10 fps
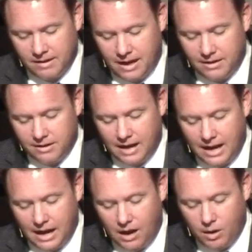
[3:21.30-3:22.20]
And
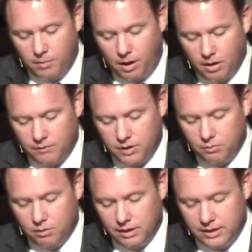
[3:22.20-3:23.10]
today I hope all of
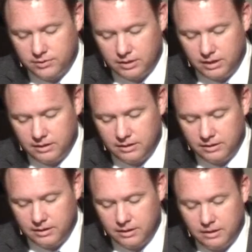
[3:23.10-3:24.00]
you will listen.
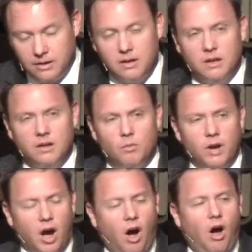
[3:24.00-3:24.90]

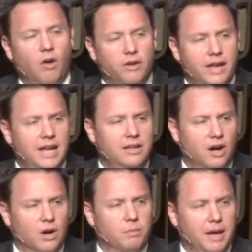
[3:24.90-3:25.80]
We all need
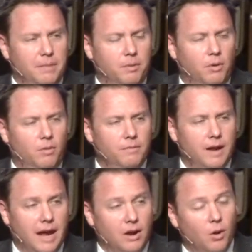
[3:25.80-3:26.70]
young
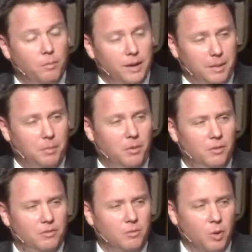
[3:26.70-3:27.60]
people and old
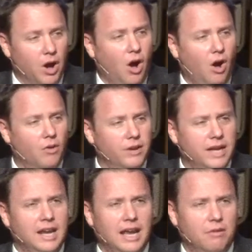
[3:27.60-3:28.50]
people. We all
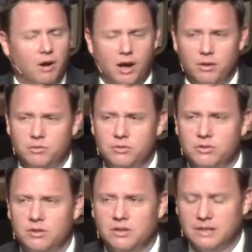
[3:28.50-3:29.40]
need
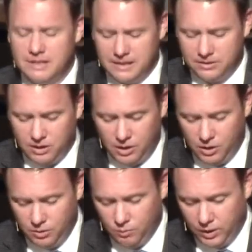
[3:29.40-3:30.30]
heroes to
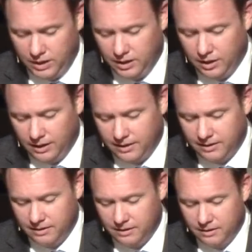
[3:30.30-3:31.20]
whom we look
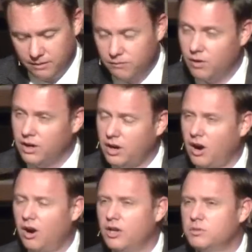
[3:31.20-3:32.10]
for
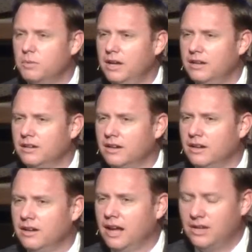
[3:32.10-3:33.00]
encouragement,
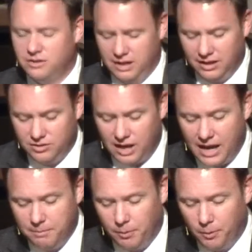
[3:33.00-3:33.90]
as an
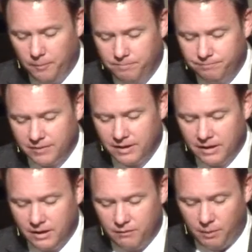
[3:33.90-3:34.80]
example,
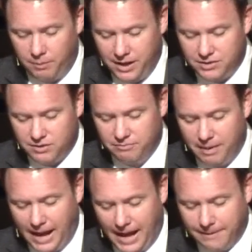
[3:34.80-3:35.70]
for peace of
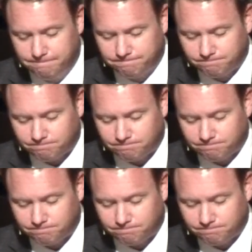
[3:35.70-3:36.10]
mind.